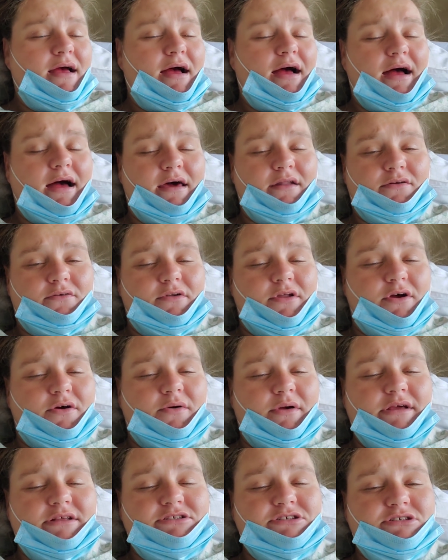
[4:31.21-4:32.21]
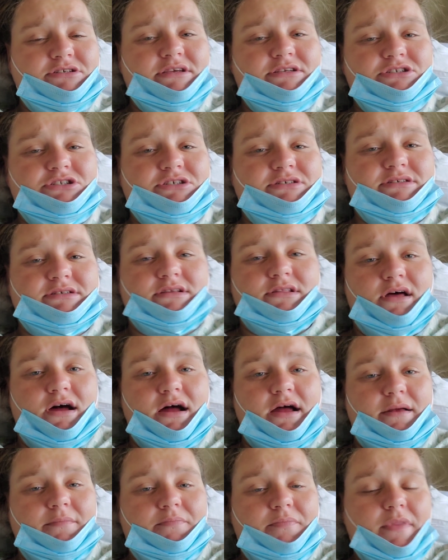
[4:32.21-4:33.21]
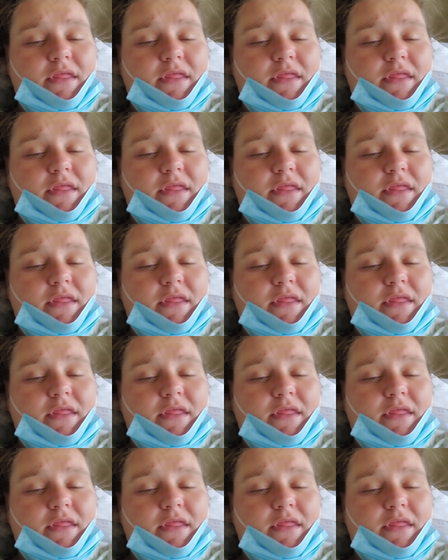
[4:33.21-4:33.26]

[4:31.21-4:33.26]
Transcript: I don't know. It's it's just a lot.